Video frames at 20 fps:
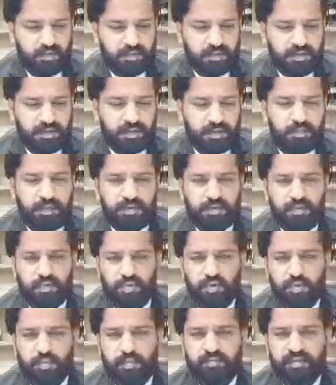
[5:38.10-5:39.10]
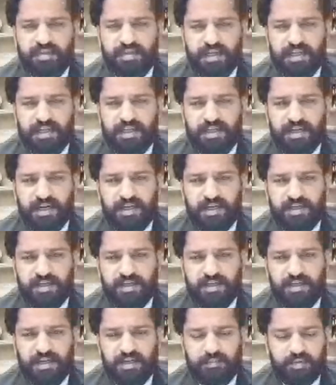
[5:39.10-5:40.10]
the mandub, which I
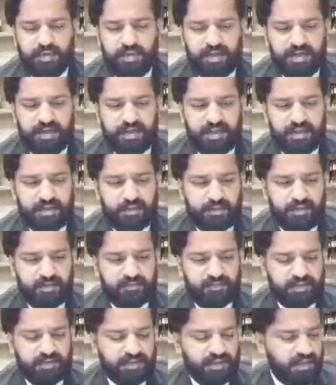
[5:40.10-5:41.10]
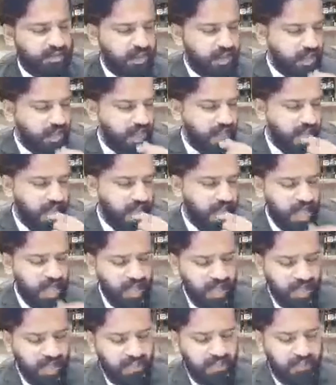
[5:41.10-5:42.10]
already elaborate in the previous classes,
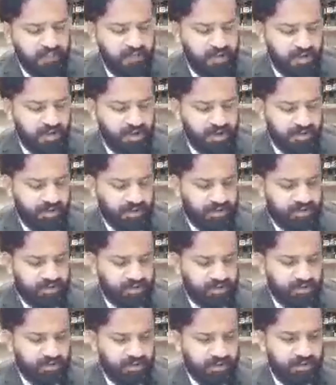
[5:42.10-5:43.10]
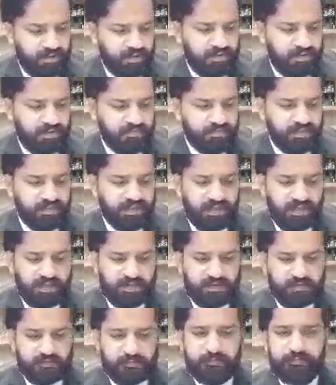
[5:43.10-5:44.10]
and after
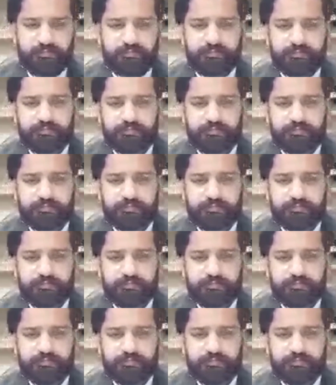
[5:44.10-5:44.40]
that